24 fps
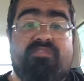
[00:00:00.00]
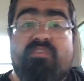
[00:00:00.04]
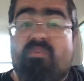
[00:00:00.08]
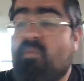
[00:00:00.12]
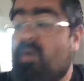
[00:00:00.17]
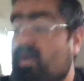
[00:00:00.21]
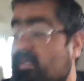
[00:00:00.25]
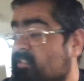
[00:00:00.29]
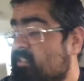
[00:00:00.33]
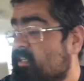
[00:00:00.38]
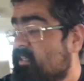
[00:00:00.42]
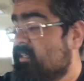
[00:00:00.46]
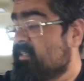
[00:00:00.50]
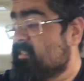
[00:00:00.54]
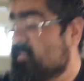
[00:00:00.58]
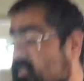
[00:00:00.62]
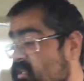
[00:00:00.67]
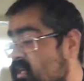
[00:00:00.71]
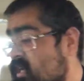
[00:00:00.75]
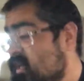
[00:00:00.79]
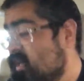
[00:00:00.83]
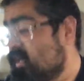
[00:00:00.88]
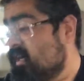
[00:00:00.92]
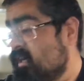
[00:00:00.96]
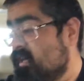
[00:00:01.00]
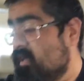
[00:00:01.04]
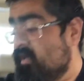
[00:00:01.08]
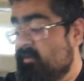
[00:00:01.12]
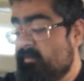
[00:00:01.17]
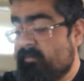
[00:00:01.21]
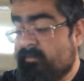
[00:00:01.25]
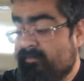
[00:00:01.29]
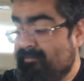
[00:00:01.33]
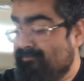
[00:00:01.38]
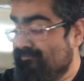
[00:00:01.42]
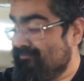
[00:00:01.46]
for watching this uh,
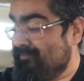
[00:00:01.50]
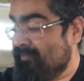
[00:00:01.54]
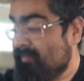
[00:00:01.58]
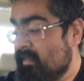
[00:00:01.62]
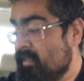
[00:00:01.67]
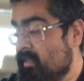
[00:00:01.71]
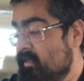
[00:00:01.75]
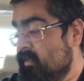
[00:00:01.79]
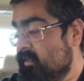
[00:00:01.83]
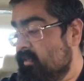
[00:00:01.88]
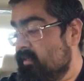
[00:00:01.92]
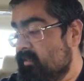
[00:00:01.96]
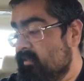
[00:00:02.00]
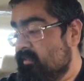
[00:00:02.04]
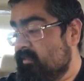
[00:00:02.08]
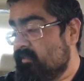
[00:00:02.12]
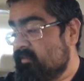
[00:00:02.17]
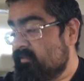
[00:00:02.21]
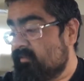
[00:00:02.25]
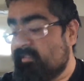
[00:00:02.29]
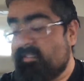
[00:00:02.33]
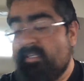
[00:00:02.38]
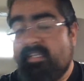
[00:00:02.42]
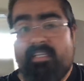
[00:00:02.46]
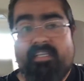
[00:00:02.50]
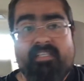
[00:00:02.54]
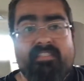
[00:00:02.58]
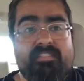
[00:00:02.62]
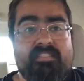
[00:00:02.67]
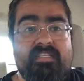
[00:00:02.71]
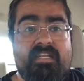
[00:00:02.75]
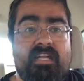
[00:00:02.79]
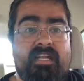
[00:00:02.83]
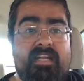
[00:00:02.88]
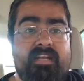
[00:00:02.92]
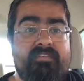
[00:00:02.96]
CDs
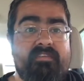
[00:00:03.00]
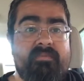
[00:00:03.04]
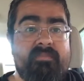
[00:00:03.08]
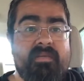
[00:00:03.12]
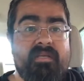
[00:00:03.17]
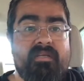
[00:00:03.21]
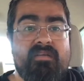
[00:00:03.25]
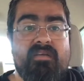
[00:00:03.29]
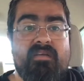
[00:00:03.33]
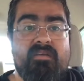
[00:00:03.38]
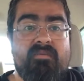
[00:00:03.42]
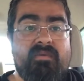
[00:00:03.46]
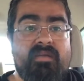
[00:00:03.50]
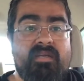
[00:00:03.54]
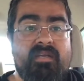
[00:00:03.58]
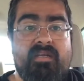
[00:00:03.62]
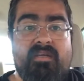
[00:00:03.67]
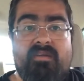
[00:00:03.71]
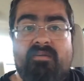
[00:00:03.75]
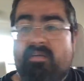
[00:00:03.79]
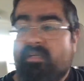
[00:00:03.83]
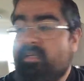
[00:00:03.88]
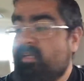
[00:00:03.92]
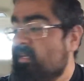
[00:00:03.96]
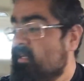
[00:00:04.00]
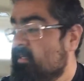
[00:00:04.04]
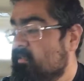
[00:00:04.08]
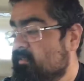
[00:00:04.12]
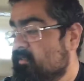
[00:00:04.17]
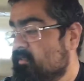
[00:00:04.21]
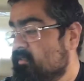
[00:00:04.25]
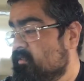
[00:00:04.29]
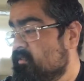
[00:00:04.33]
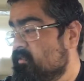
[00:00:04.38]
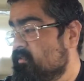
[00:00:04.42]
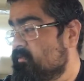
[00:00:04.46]
that I have in my car right now, I
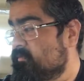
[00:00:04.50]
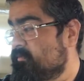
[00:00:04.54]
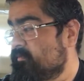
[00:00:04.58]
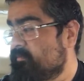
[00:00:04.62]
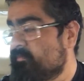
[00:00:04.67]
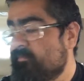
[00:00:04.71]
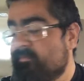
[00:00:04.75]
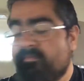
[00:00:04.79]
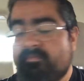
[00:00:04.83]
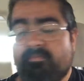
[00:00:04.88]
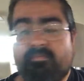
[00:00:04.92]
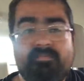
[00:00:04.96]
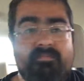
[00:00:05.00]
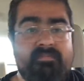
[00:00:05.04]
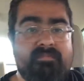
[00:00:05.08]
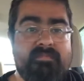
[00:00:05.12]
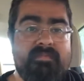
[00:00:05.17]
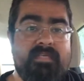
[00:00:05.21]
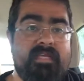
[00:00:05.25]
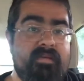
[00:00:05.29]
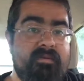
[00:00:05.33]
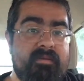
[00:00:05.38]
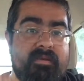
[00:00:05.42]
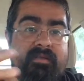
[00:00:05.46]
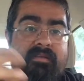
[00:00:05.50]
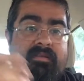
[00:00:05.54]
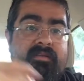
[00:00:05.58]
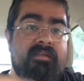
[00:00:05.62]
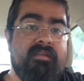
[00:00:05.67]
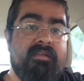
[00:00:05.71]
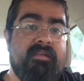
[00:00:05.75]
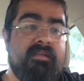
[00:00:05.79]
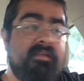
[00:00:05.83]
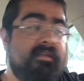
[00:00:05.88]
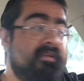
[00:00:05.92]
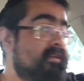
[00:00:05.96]
guess. Video, anyway.
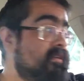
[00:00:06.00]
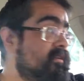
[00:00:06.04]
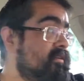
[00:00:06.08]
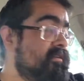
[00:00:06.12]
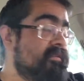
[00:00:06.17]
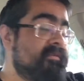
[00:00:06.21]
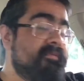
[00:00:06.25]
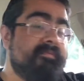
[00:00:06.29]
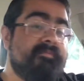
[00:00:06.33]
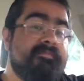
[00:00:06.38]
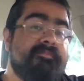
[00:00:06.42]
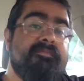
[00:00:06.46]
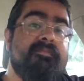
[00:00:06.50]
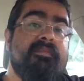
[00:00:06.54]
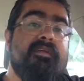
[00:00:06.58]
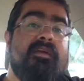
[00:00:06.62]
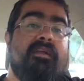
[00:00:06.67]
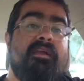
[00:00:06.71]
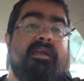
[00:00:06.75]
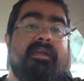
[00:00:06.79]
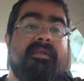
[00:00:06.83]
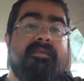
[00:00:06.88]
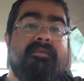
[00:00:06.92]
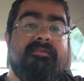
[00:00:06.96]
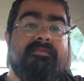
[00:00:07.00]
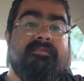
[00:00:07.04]
All right.